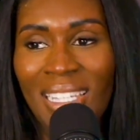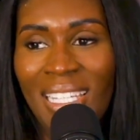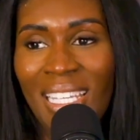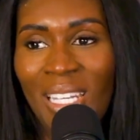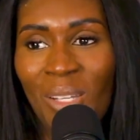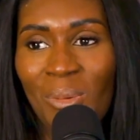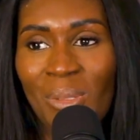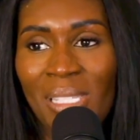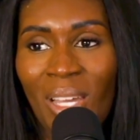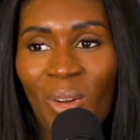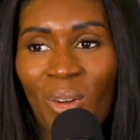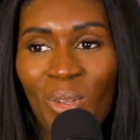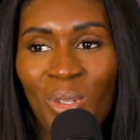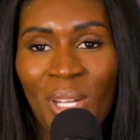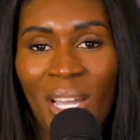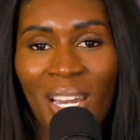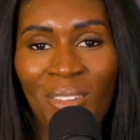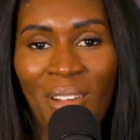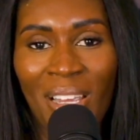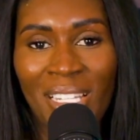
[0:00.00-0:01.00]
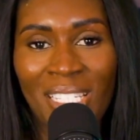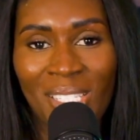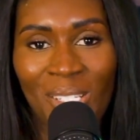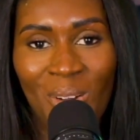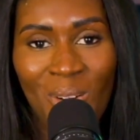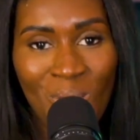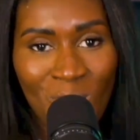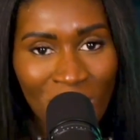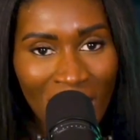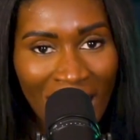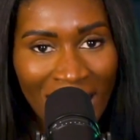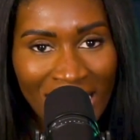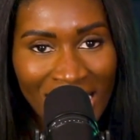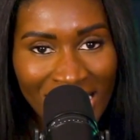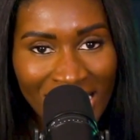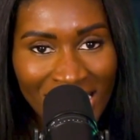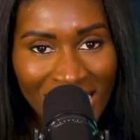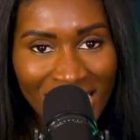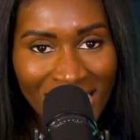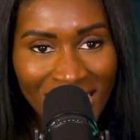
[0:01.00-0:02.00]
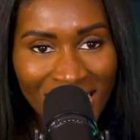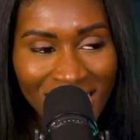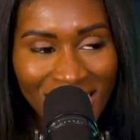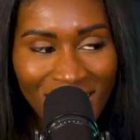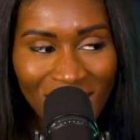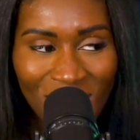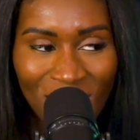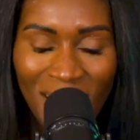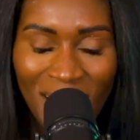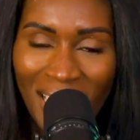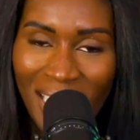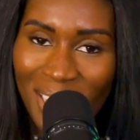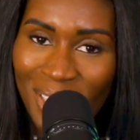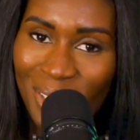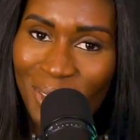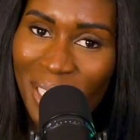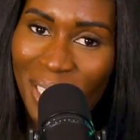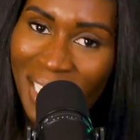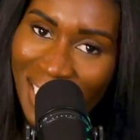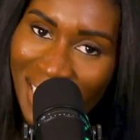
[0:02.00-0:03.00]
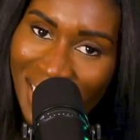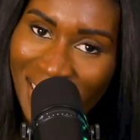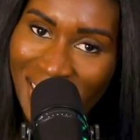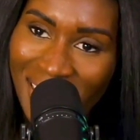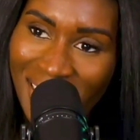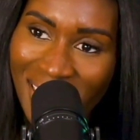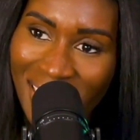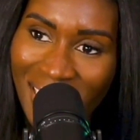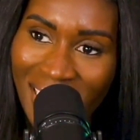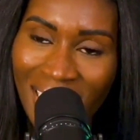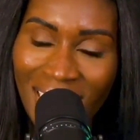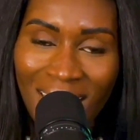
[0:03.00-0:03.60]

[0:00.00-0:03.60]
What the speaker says: And then it was like, oh, you got to write your own letters? Oh, you got to do this?